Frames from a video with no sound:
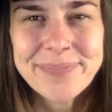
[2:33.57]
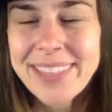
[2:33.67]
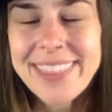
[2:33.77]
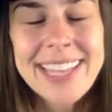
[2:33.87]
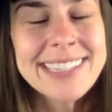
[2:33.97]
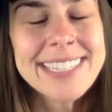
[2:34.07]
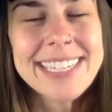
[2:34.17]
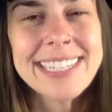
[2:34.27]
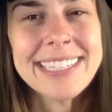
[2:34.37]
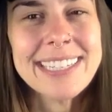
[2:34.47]
And that's
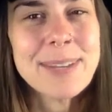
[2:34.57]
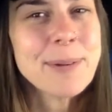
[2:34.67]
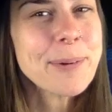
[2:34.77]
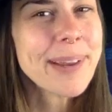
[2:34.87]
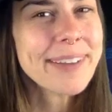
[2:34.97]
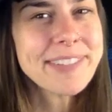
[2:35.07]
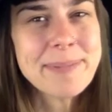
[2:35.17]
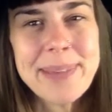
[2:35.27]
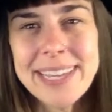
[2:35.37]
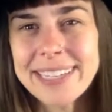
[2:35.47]
it. You don't have
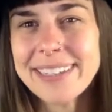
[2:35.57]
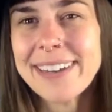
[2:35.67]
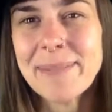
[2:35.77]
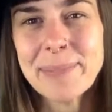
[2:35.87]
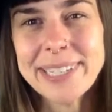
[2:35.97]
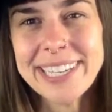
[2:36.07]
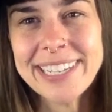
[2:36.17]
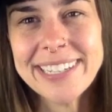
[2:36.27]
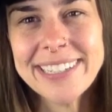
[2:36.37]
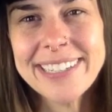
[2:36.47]
to make it
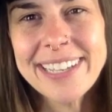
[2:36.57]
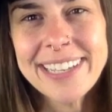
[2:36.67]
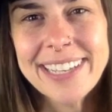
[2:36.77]
complicated.